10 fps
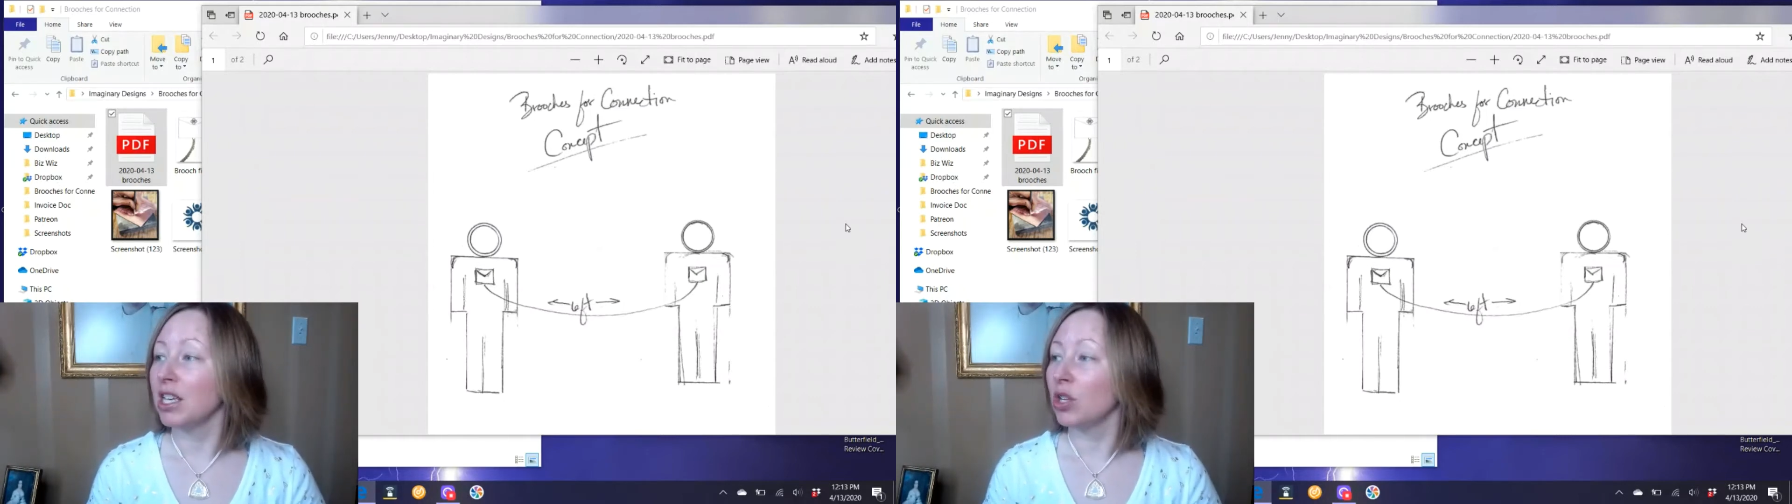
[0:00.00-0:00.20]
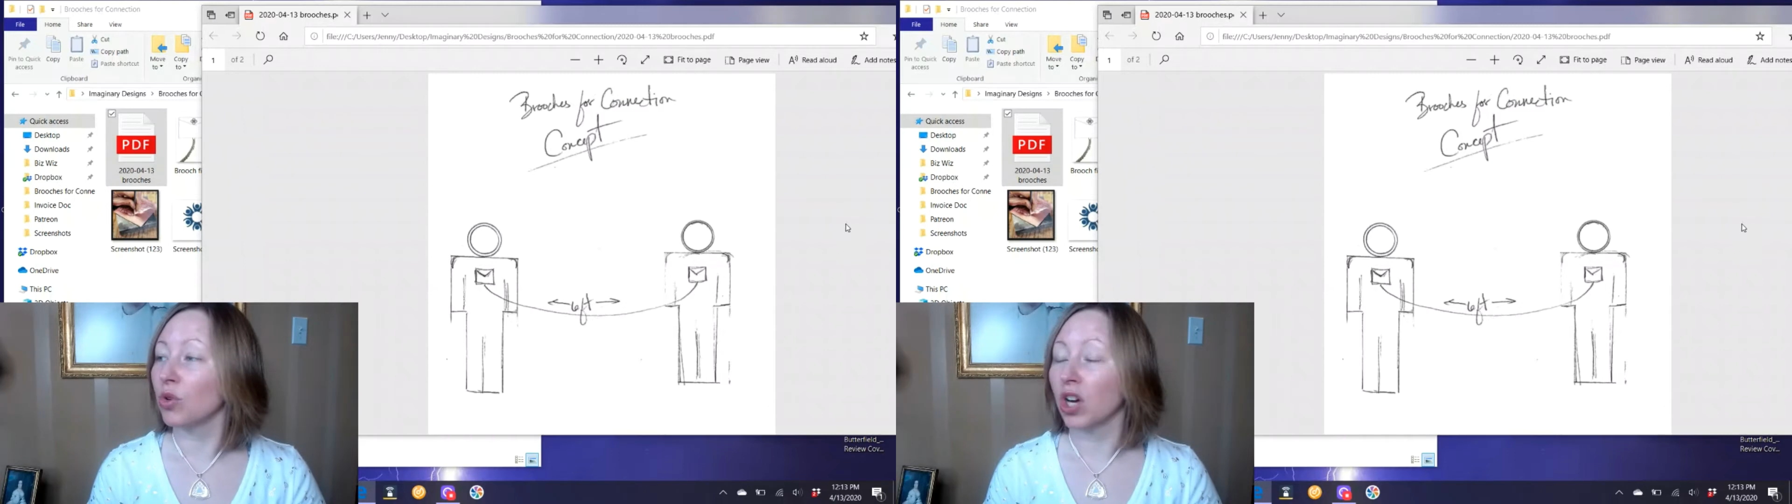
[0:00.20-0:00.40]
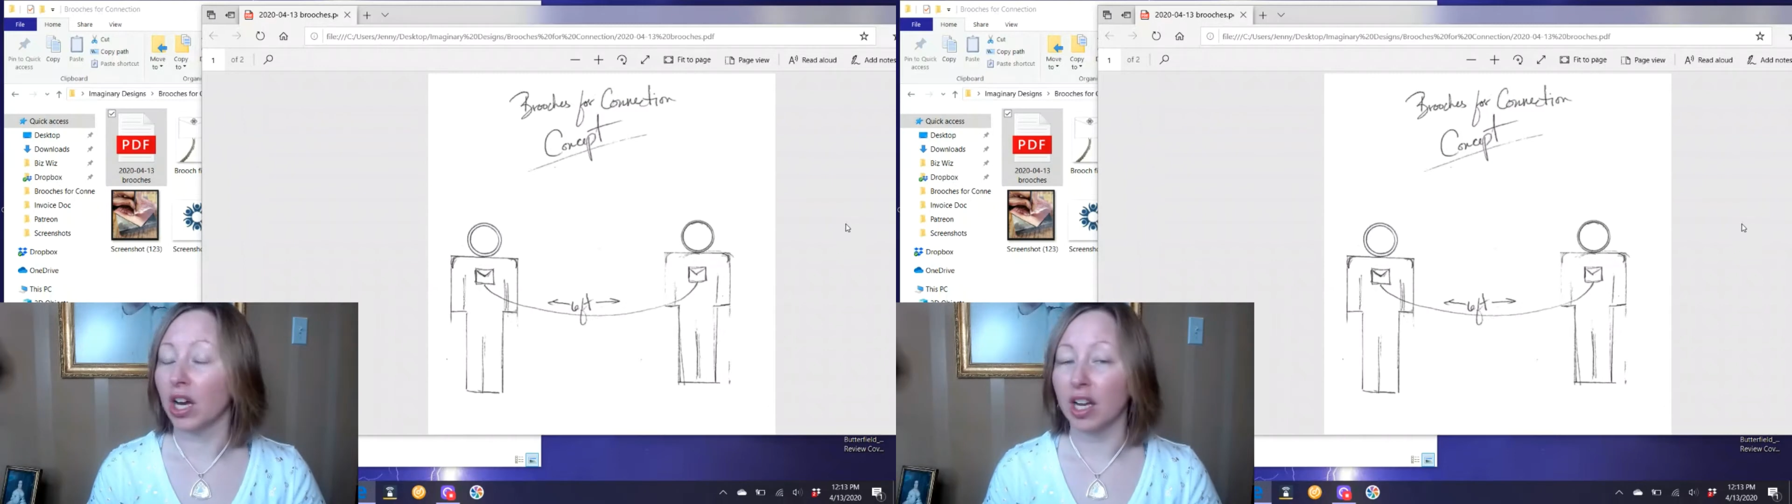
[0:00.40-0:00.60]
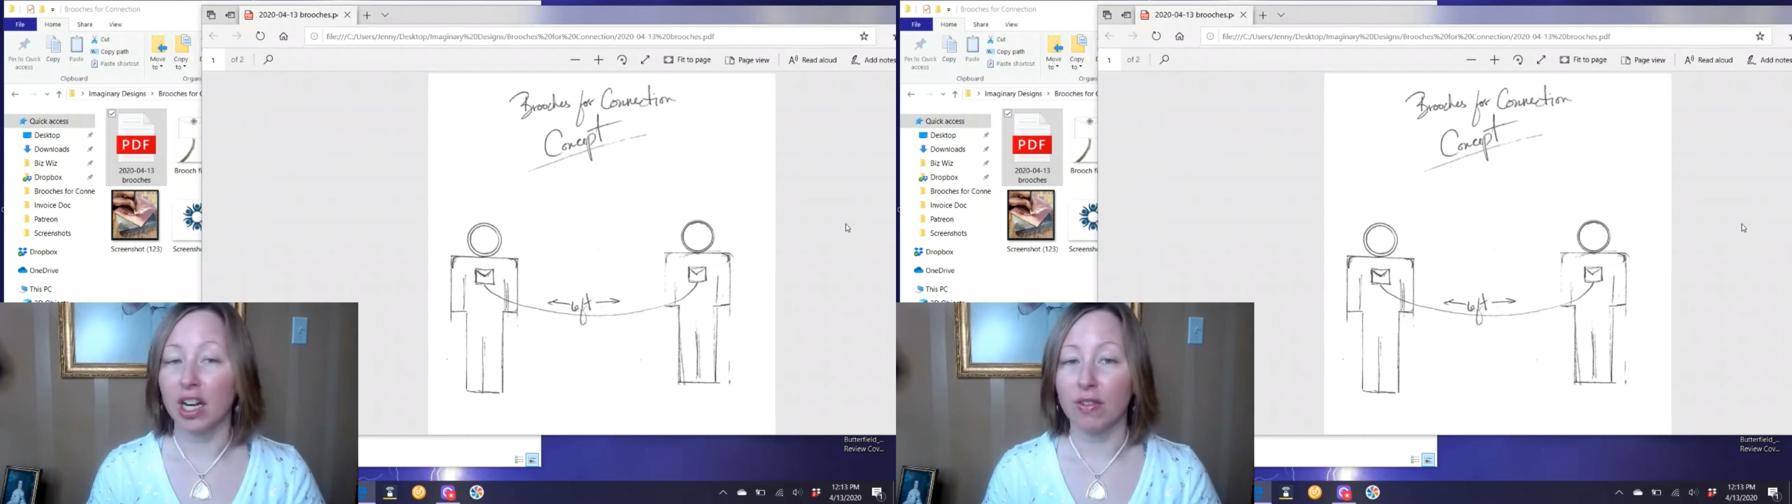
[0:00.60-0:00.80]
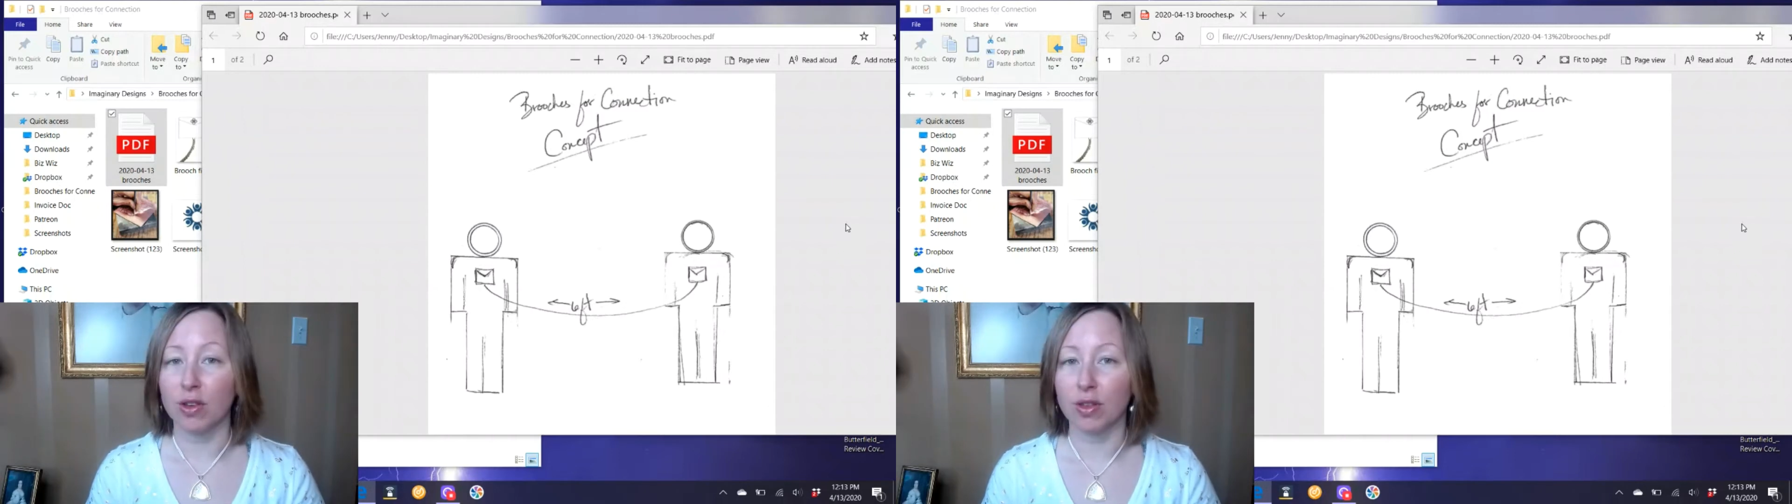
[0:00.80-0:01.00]
you could
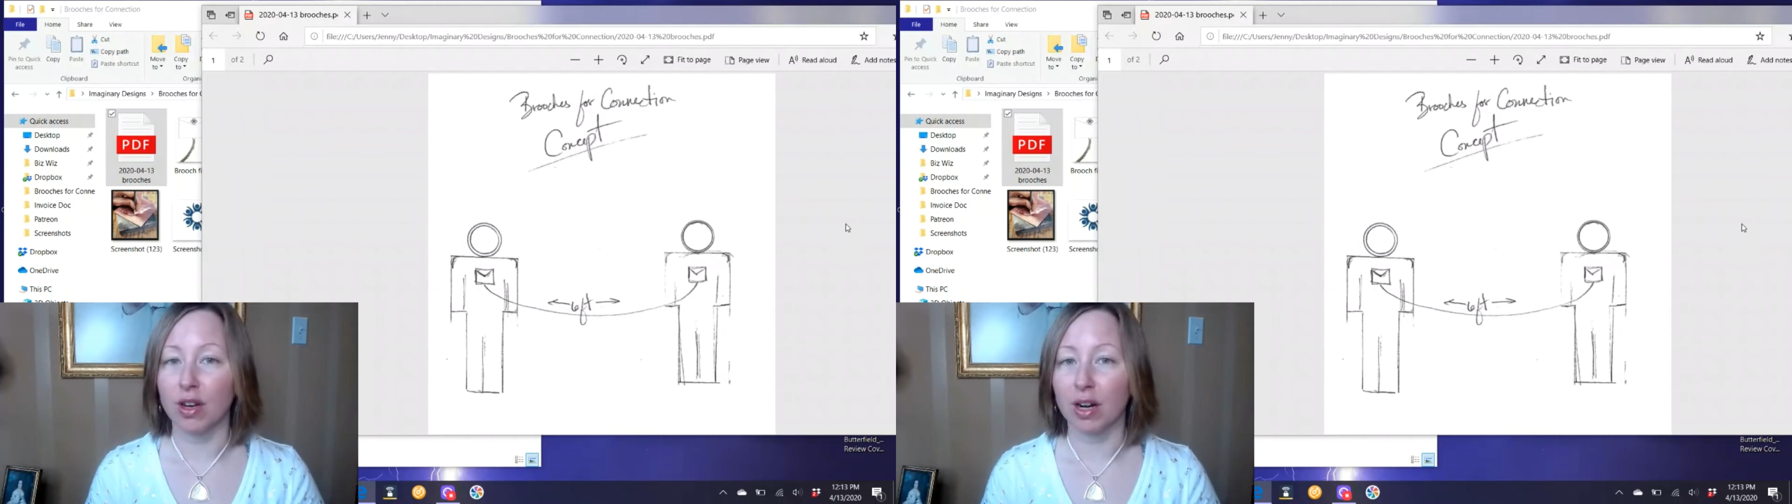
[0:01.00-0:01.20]
if you thought